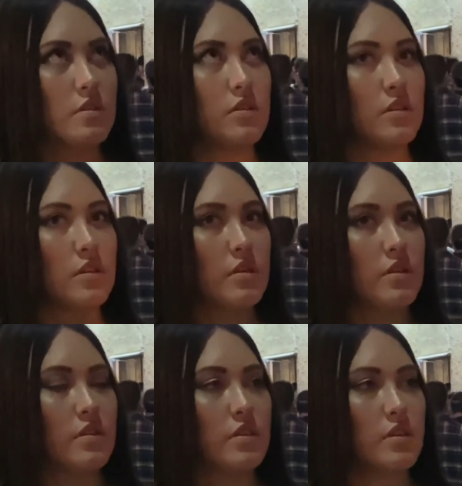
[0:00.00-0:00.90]

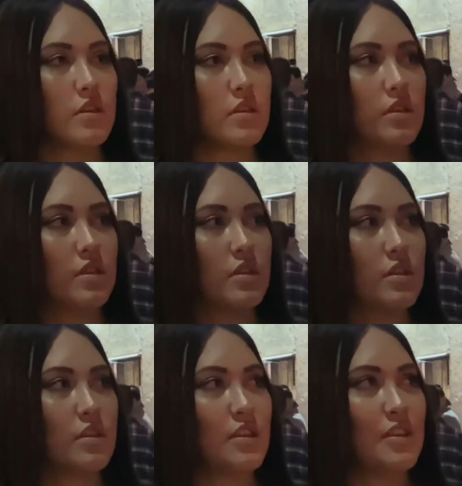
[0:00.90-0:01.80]

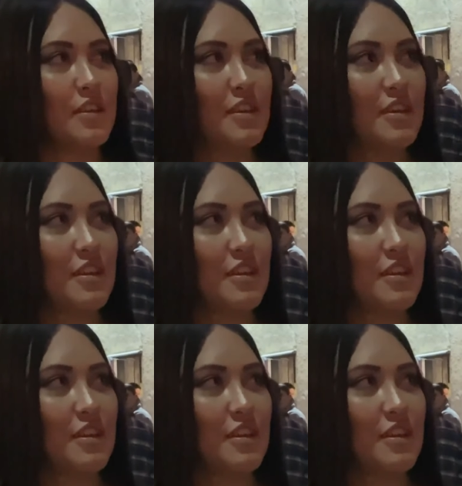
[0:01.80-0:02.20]
(not speaking)